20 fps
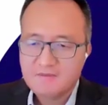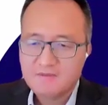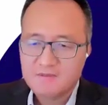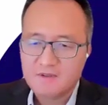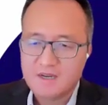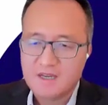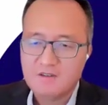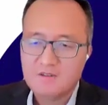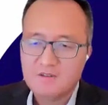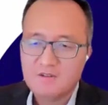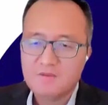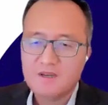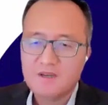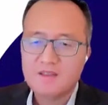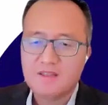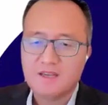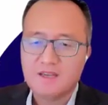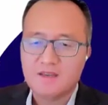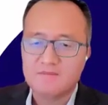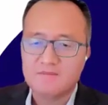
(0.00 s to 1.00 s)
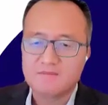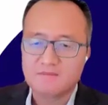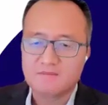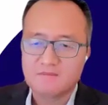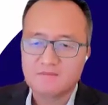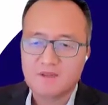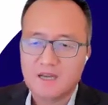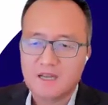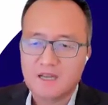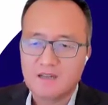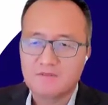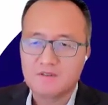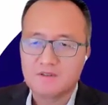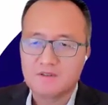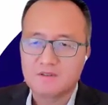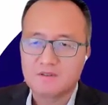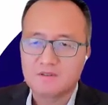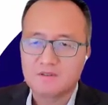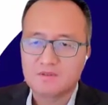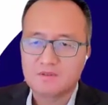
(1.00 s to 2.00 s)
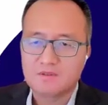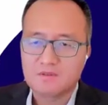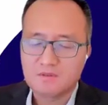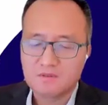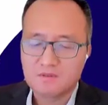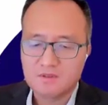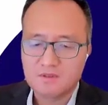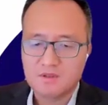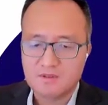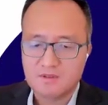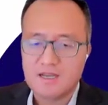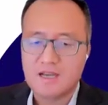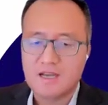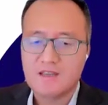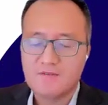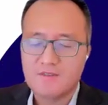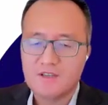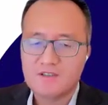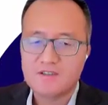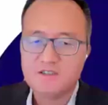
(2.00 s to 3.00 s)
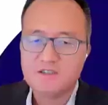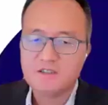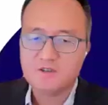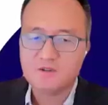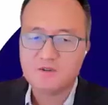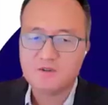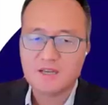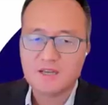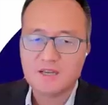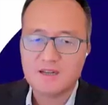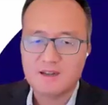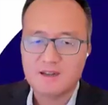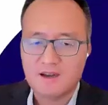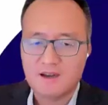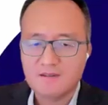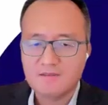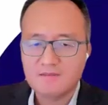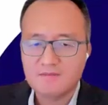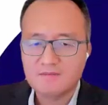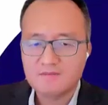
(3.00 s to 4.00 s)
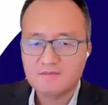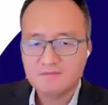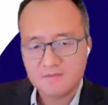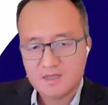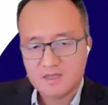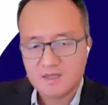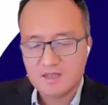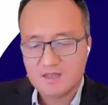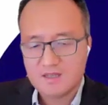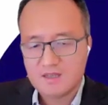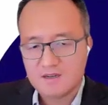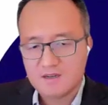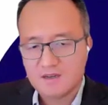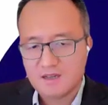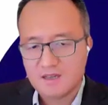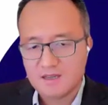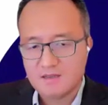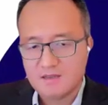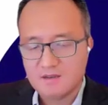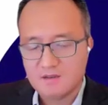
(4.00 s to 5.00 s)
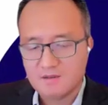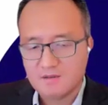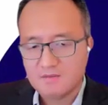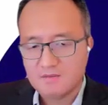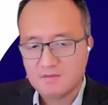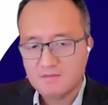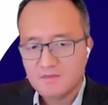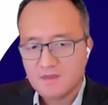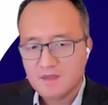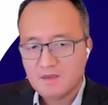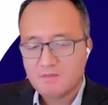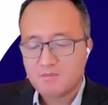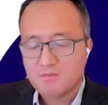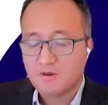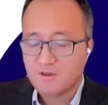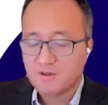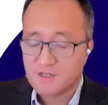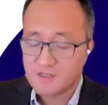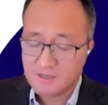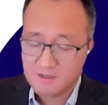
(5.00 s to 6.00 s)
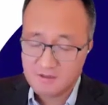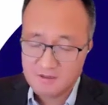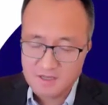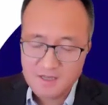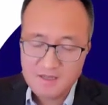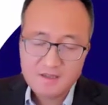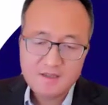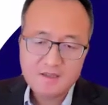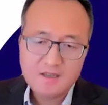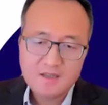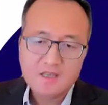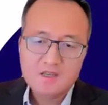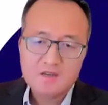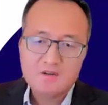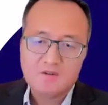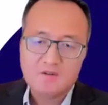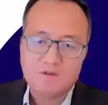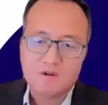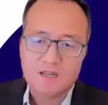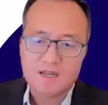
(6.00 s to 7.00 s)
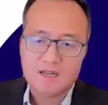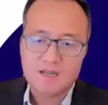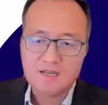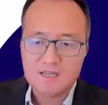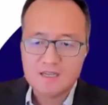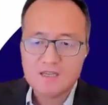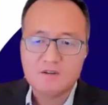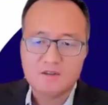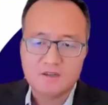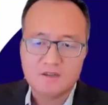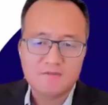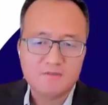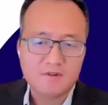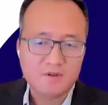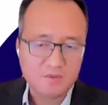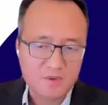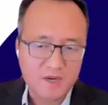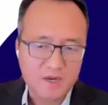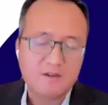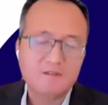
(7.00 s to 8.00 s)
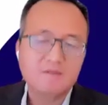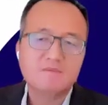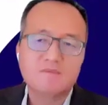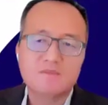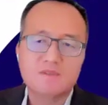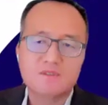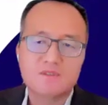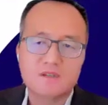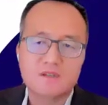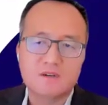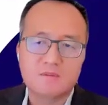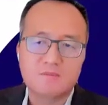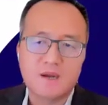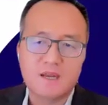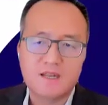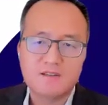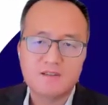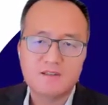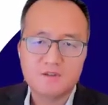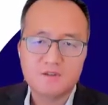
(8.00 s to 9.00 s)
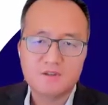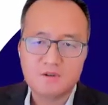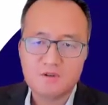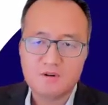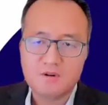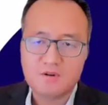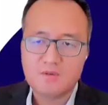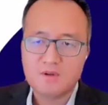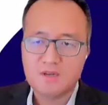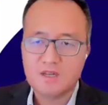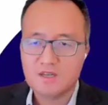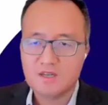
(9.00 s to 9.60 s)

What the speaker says: right? You don't want them kind of, you know, some investors just don't get along either like, you know, professionally or like legally very well. So by this new corporate, a